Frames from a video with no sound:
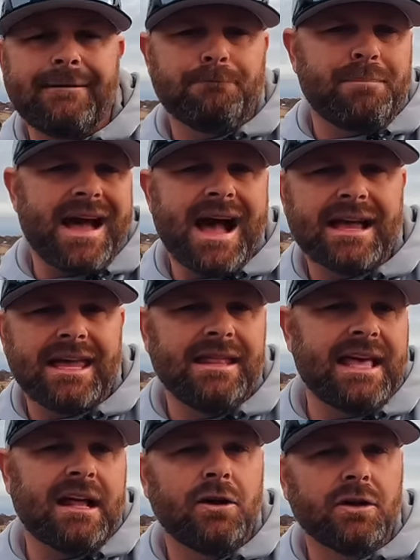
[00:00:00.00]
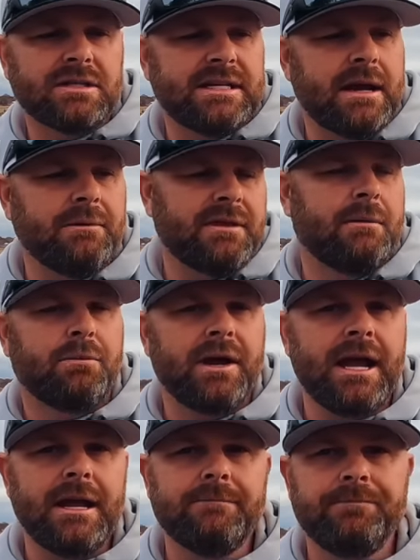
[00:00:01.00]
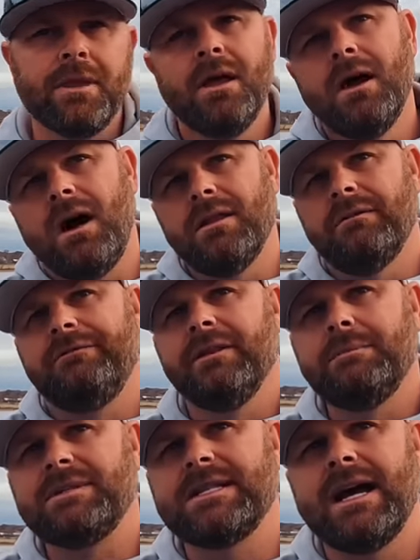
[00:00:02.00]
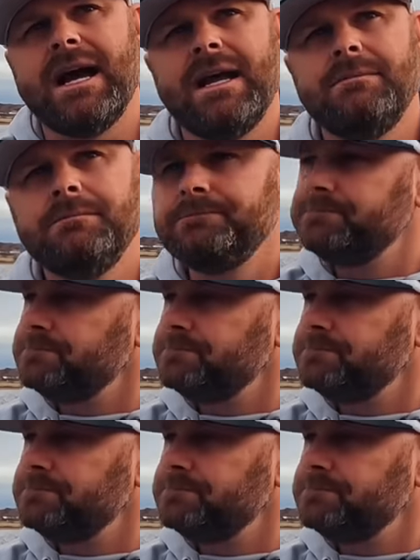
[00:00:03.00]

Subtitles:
it back in that hook set with the braid. On the flip side,